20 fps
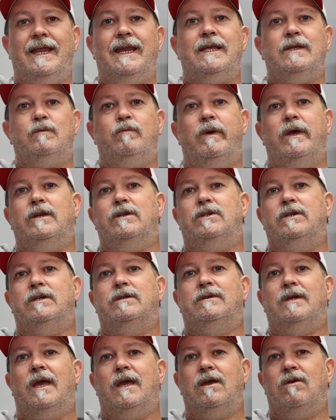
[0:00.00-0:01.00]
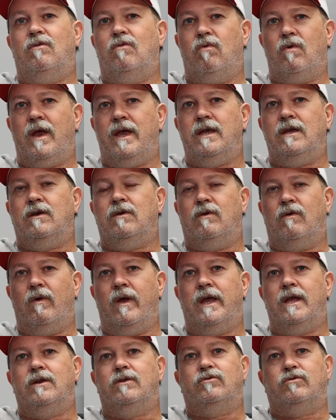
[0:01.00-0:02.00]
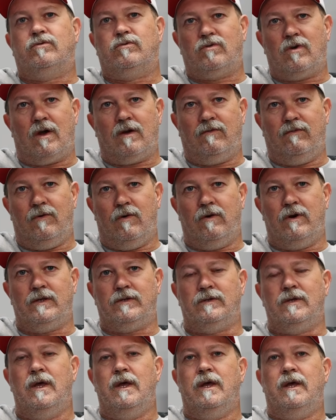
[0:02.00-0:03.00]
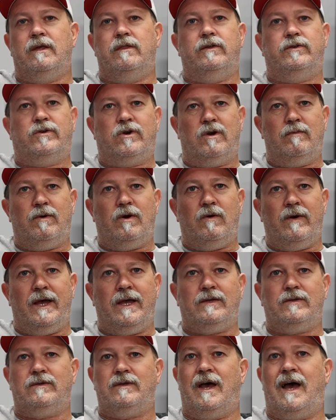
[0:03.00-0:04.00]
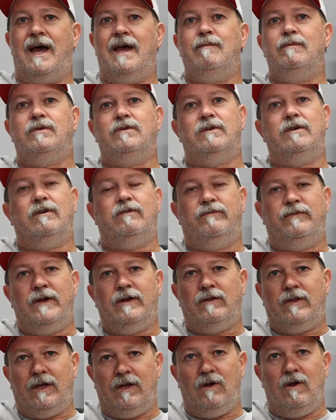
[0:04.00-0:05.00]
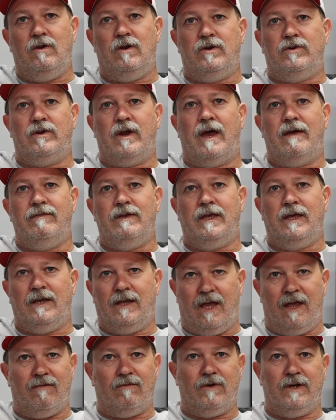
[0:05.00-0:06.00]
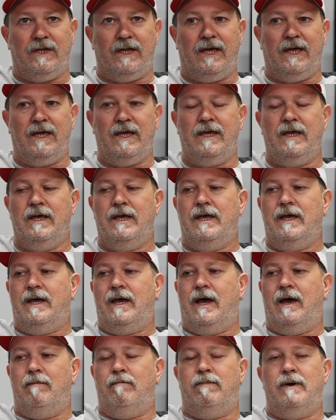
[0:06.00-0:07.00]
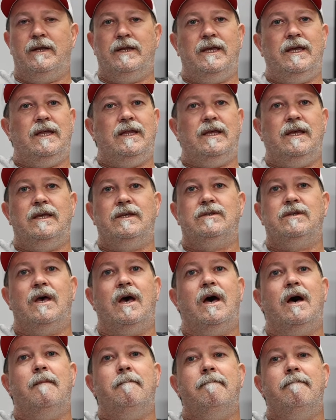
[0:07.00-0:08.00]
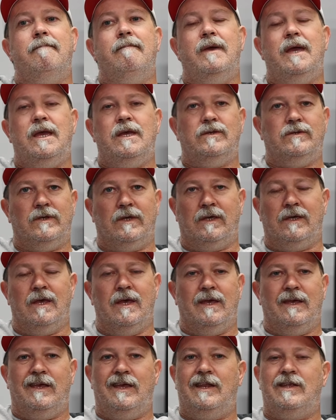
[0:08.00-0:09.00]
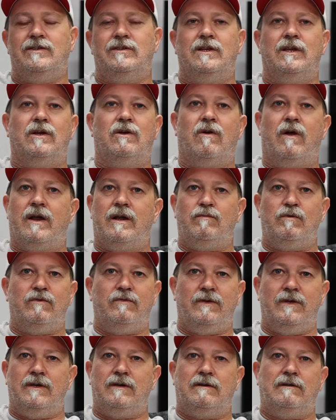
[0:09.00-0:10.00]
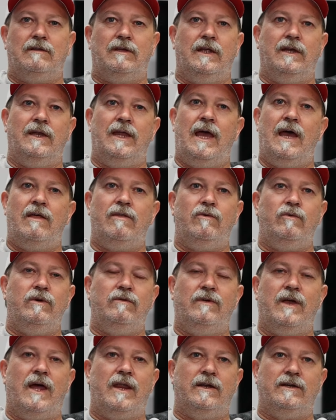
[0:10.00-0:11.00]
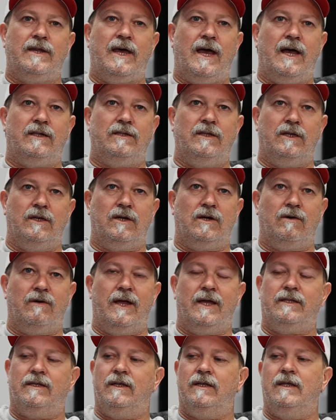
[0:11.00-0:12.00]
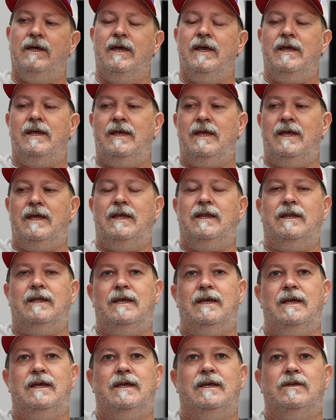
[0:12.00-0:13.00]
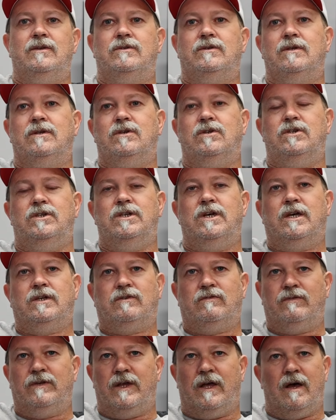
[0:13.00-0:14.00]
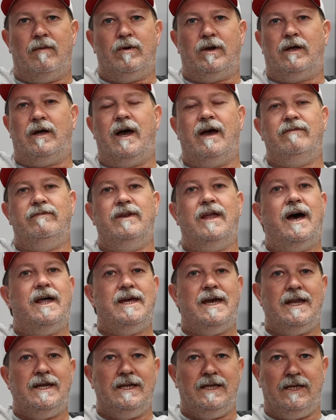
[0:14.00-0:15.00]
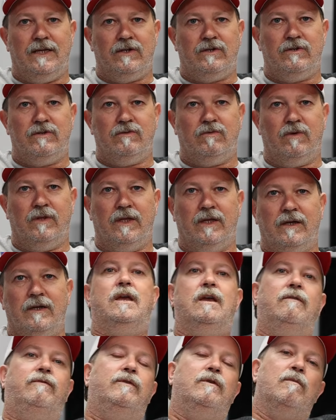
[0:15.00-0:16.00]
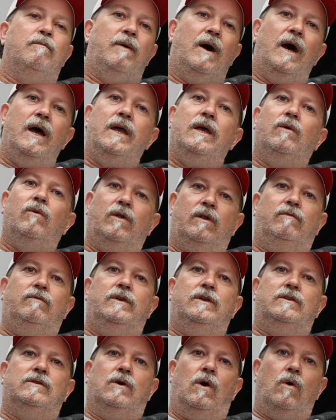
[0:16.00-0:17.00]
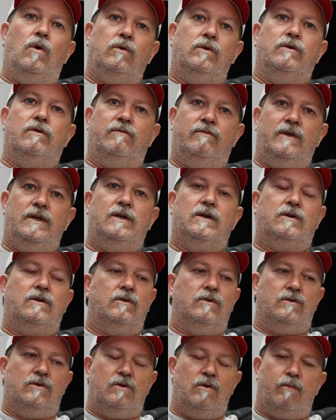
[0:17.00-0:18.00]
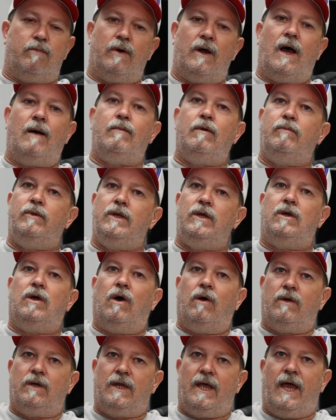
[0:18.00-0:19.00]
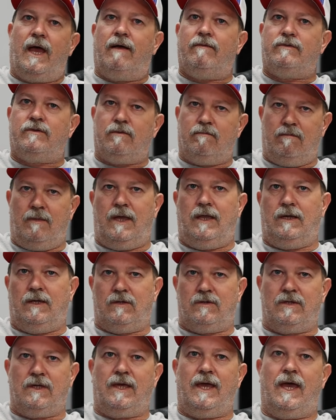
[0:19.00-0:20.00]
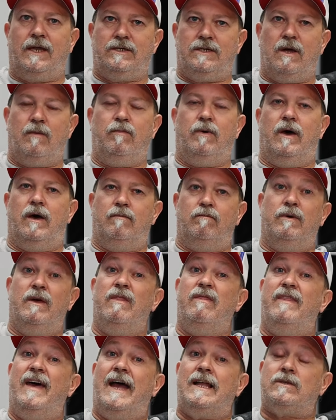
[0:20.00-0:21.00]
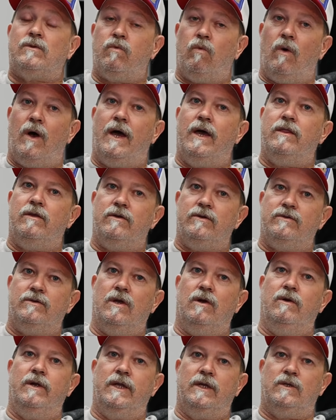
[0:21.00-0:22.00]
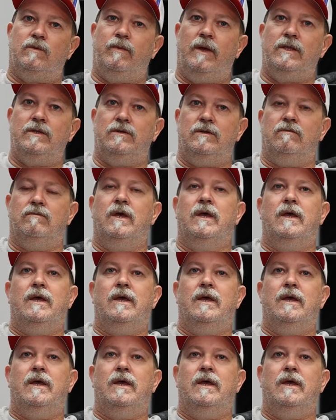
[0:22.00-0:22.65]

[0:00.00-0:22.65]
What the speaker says: it has been just a great, great truck for us. The Turbo S, I'm still fairly new to driving it every day, but it is amazing. It is an incredible vehicle, and now that we've got it dialed in and corrected, it is just phenomenal. I've not had any issues with it. If you're buying one of these older vehicles, you're probably going to have some maintenance to catch up on, but that's why they're so inexpensive.